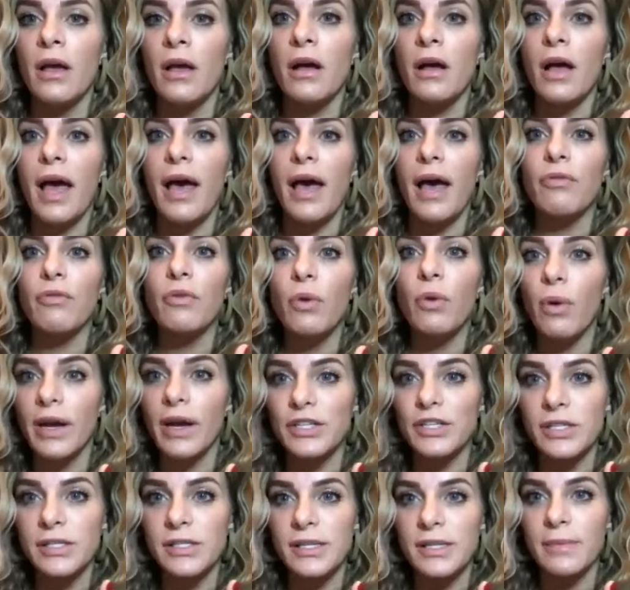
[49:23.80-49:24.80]
have
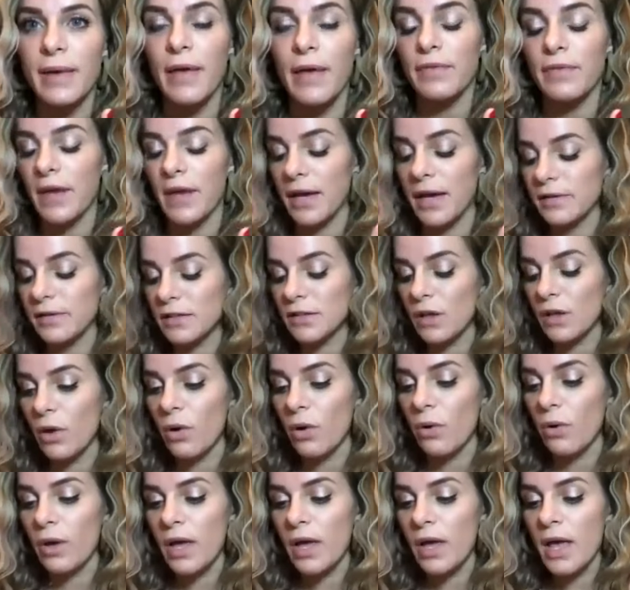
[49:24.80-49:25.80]
questions about that.
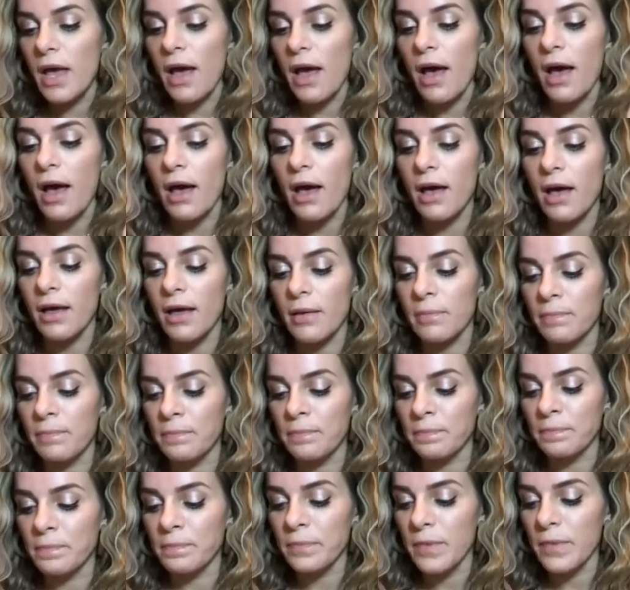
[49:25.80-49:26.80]
So
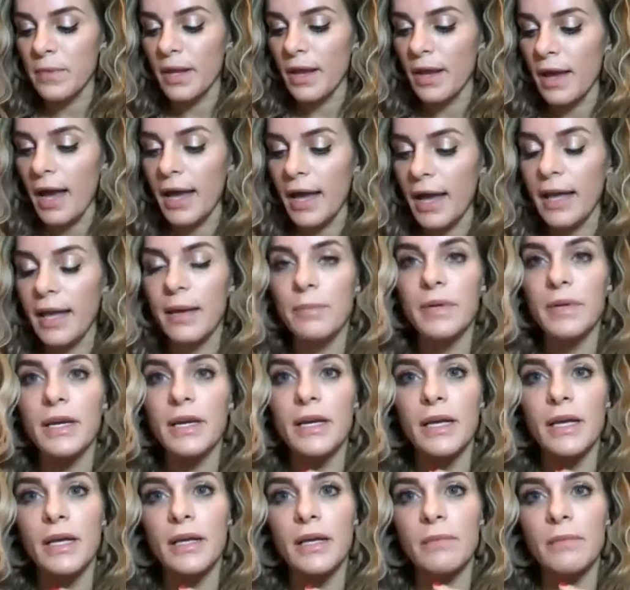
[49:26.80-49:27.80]
I am
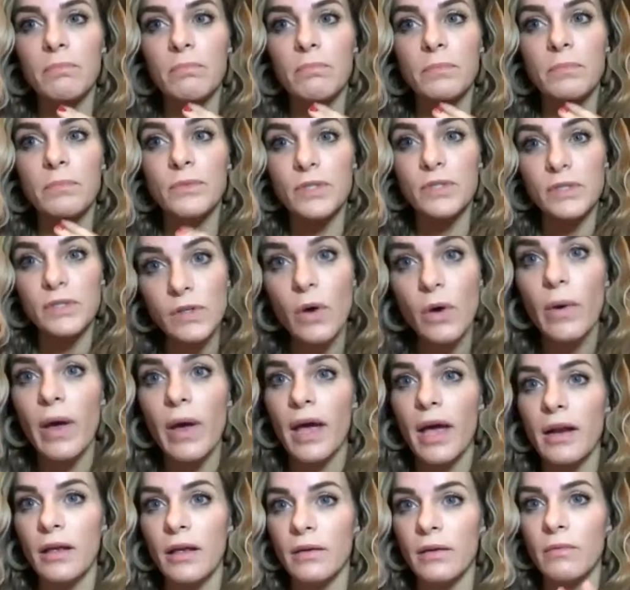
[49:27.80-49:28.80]
gonna just go ahead
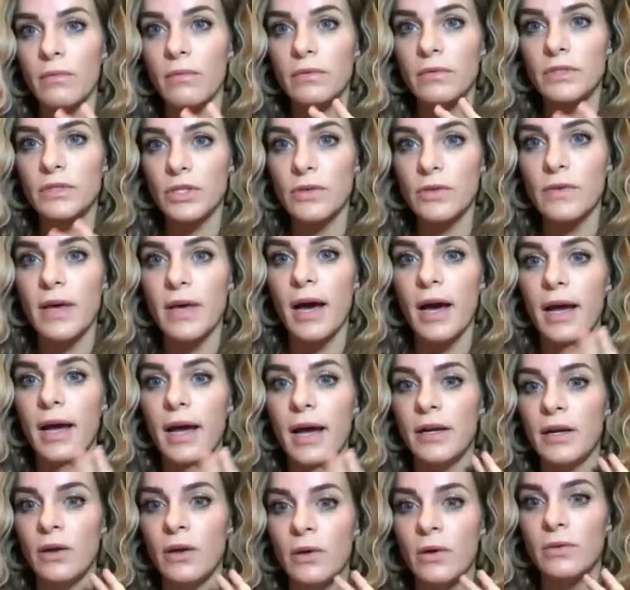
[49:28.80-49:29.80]
and do that. I
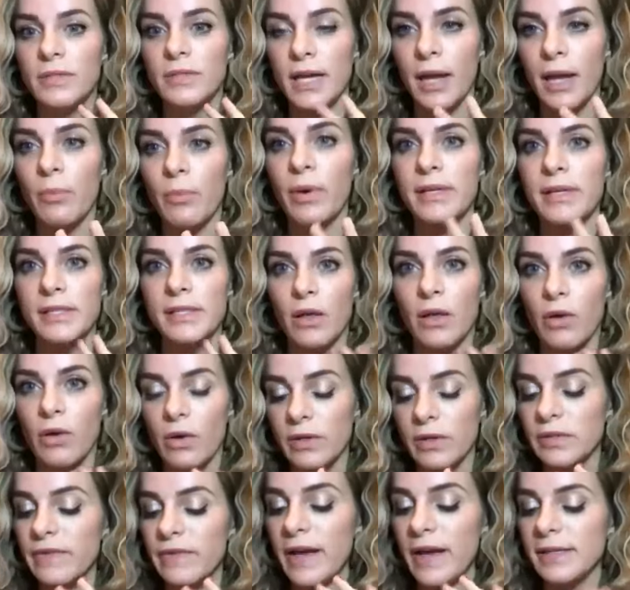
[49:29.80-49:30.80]
know time-wise I'll go as
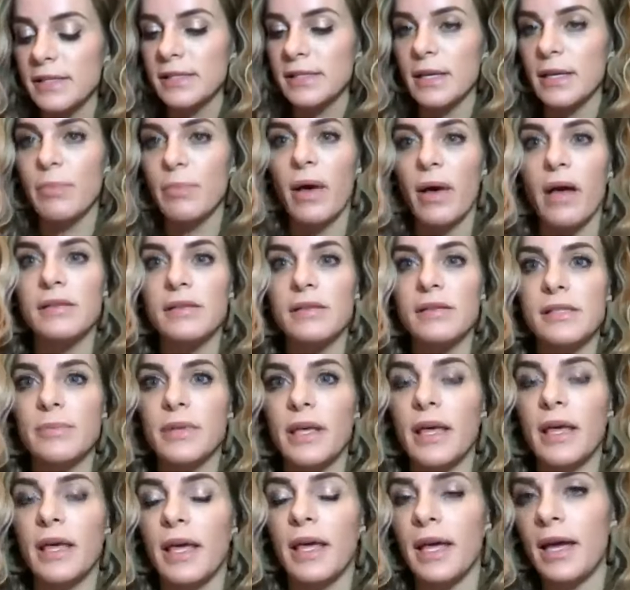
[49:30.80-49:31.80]
fast as I possibly
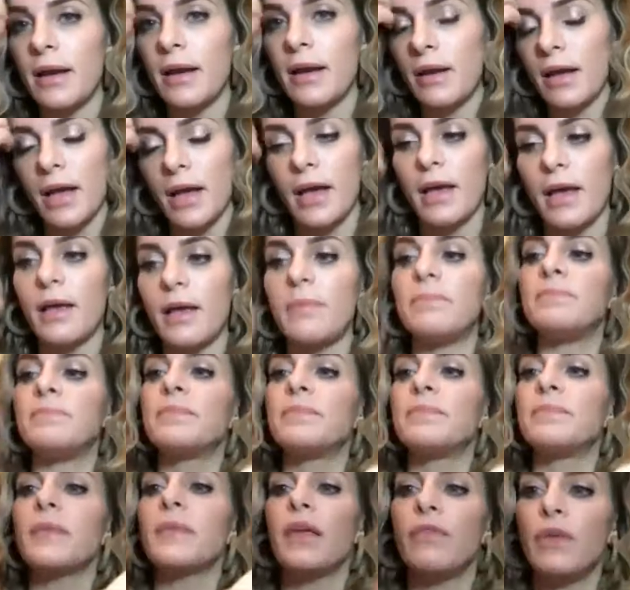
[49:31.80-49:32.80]
can.
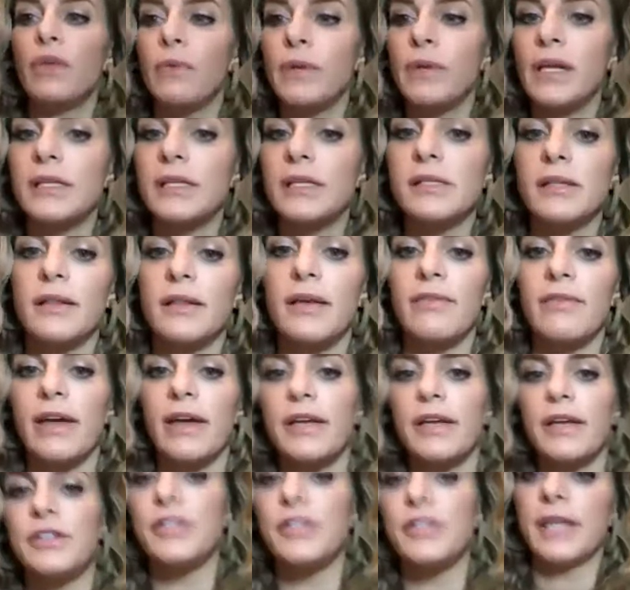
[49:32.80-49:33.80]
If you need to leave, I
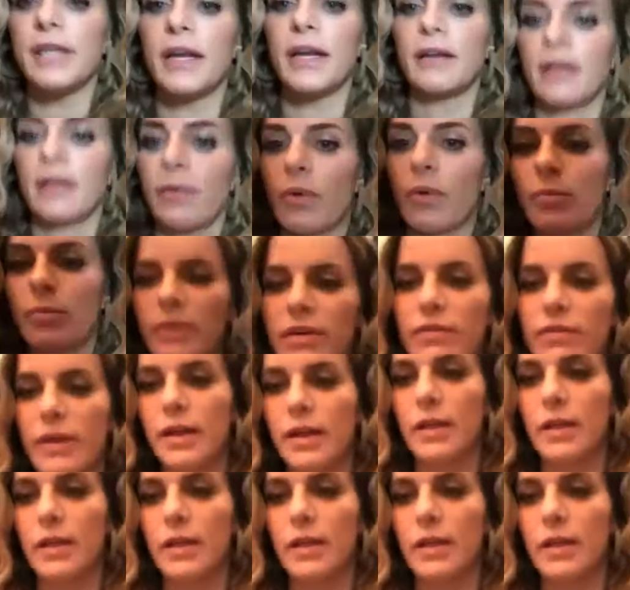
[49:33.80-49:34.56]
understand. It won't be a minute.